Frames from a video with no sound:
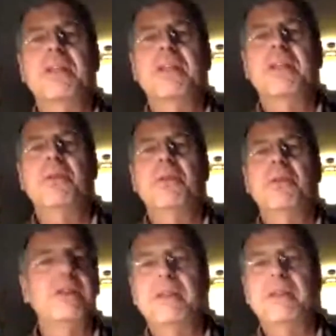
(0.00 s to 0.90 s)

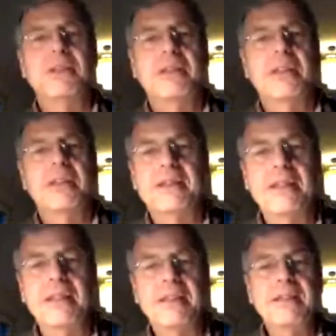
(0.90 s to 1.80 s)
whether since,
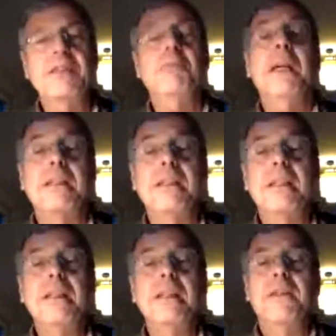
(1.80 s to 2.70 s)
let's say,
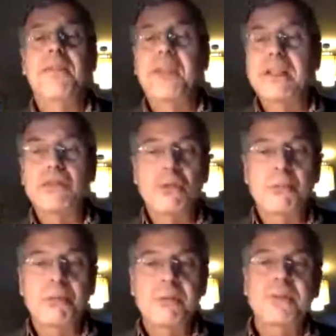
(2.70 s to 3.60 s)
there's hope.
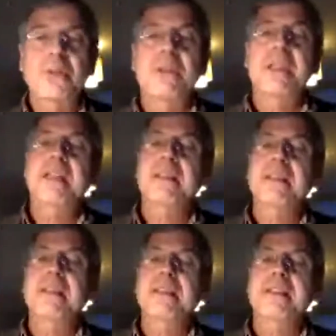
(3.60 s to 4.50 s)
You download
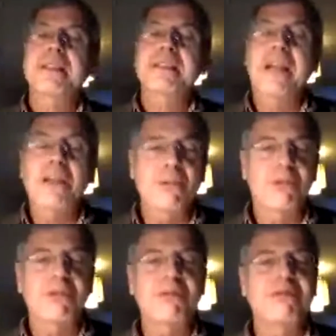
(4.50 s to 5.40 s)
from
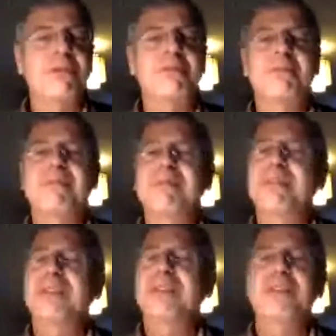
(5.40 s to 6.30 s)

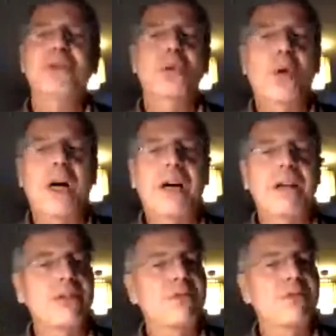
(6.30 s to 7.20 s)

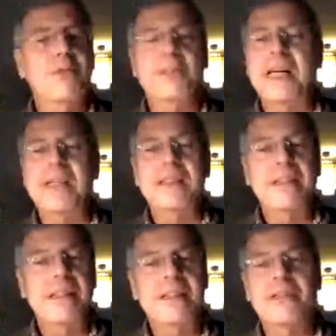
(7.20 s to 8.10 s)
NOAA or from the
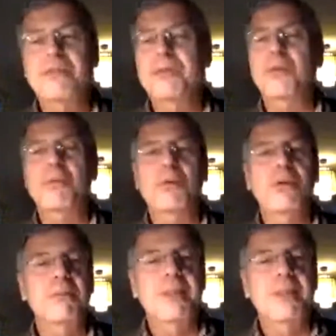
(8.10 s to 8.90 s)
World Meteorological